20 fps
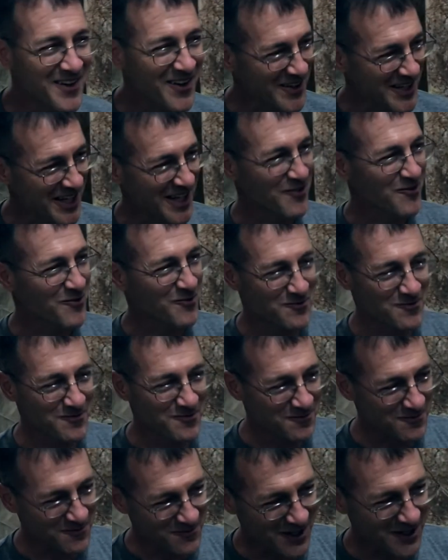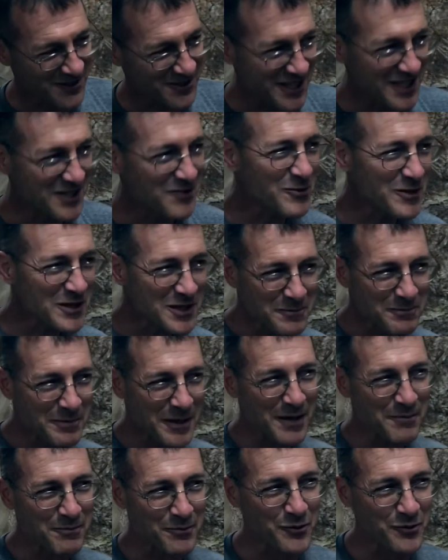Okay, well, think what the
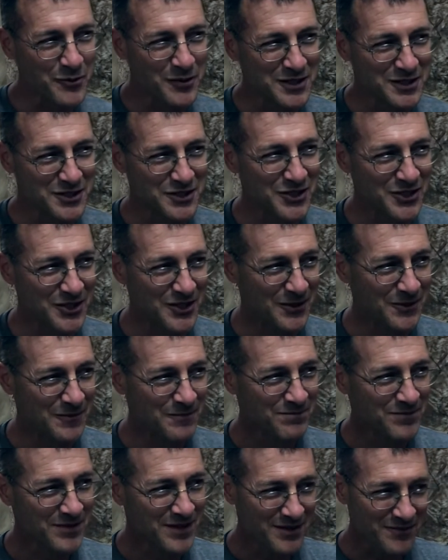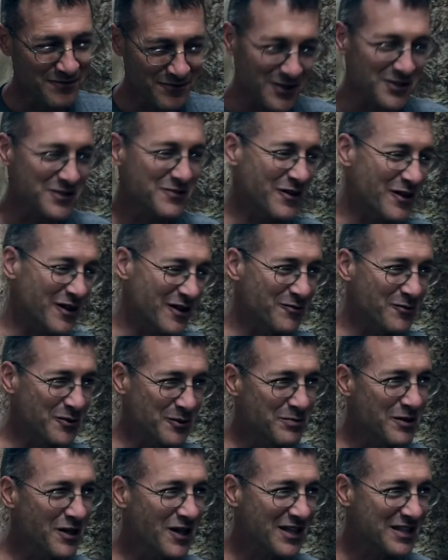paper would do. First of all, it
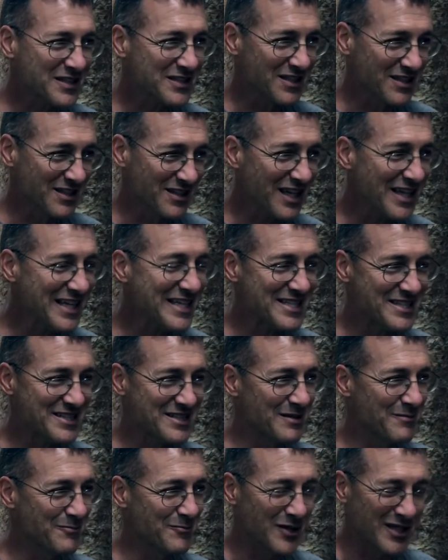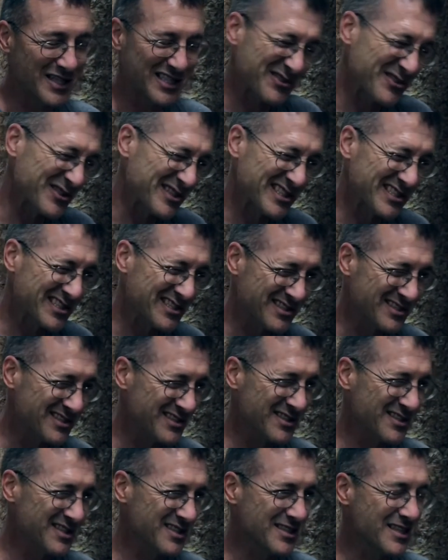would block the light somewhat, which
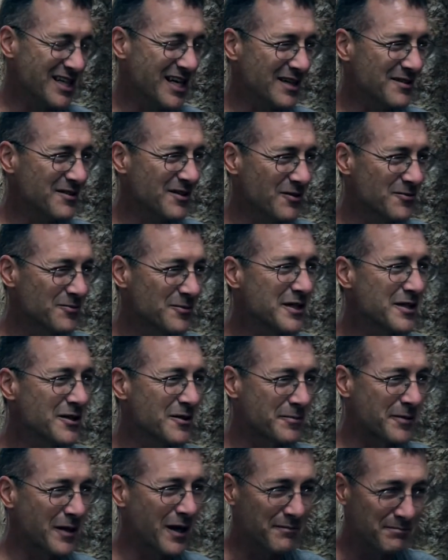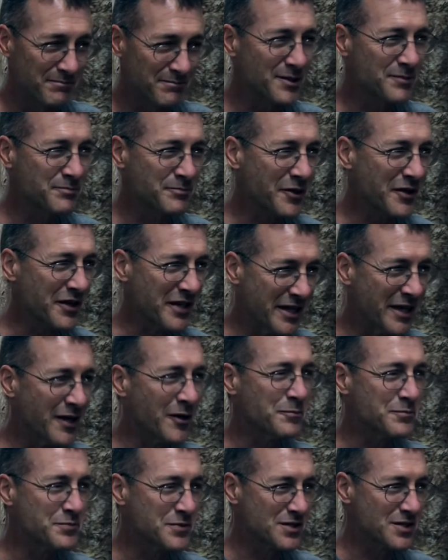is not a real problem, but probably
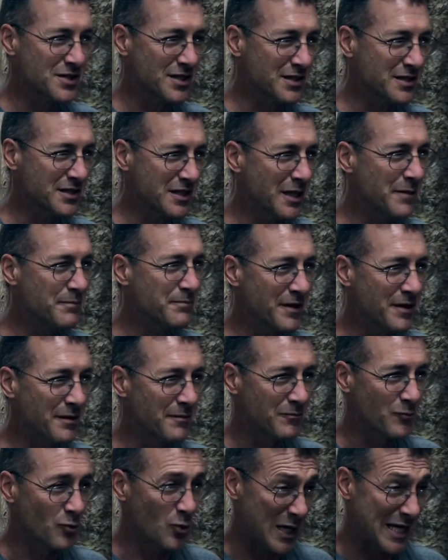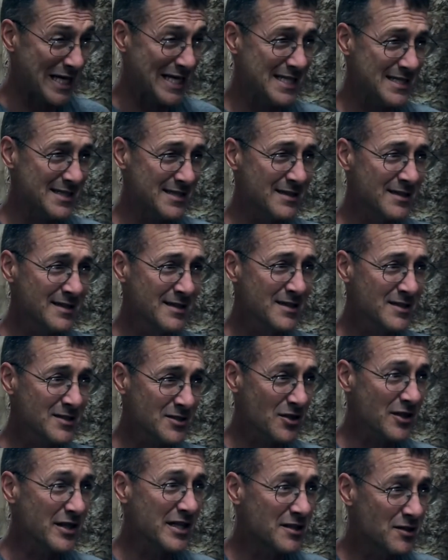helps to keep them white
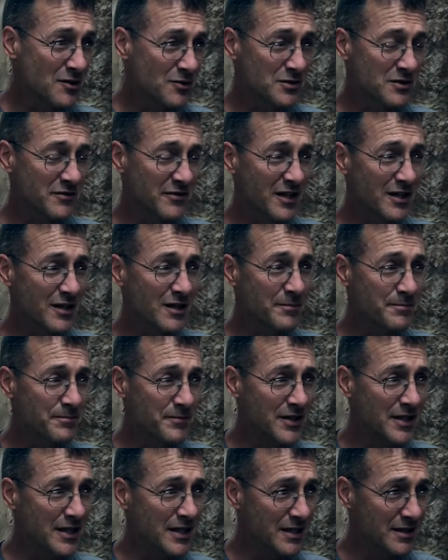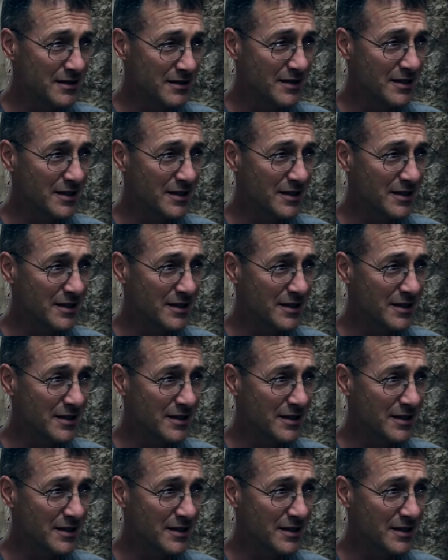so they don't develop the